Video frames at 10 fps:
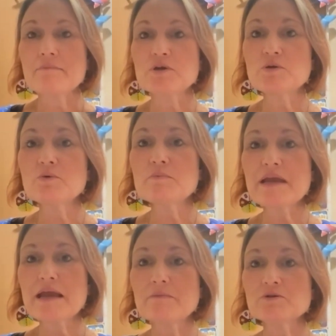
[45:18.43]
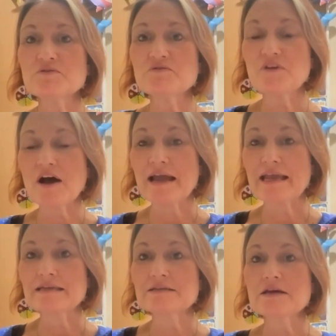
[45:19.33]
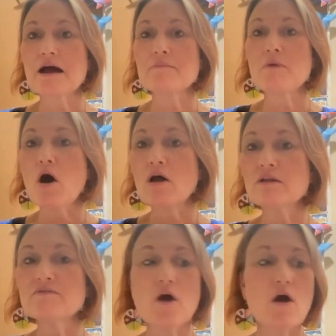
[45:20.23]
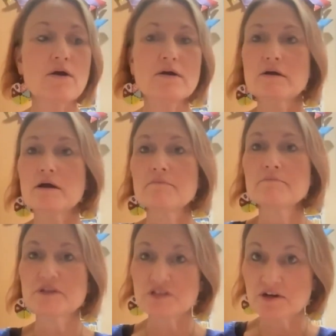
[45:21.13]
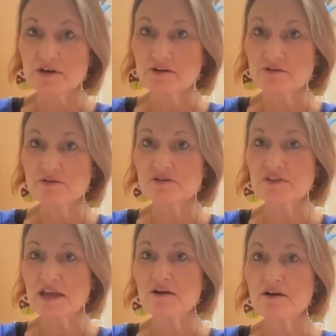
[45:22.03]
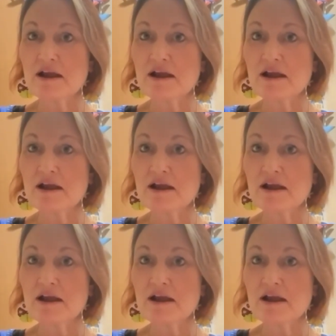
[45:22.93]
you will be able to find all of our materials there,